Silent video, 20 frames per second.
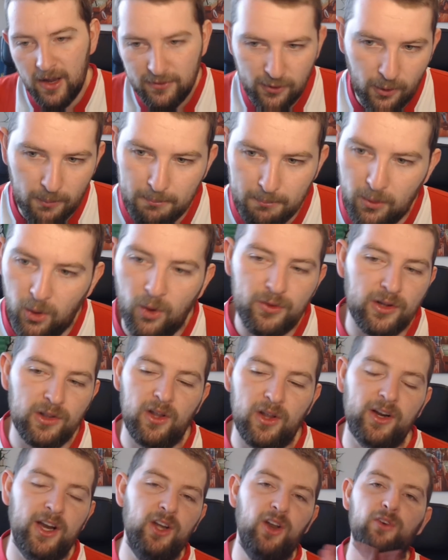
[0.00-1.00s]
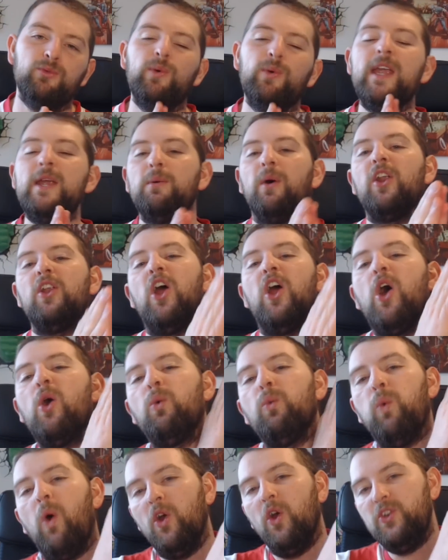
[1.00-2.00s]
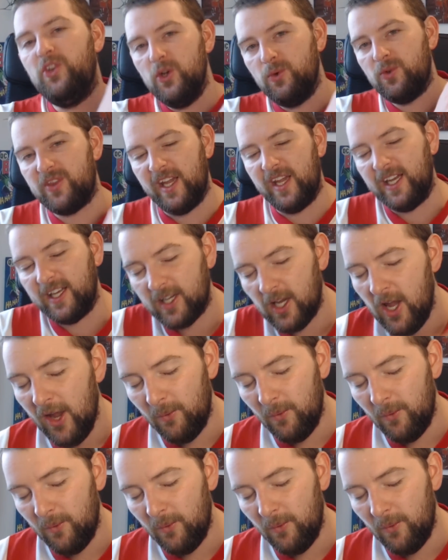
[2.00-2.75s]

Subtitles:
for more than long enough. We want to know what you think.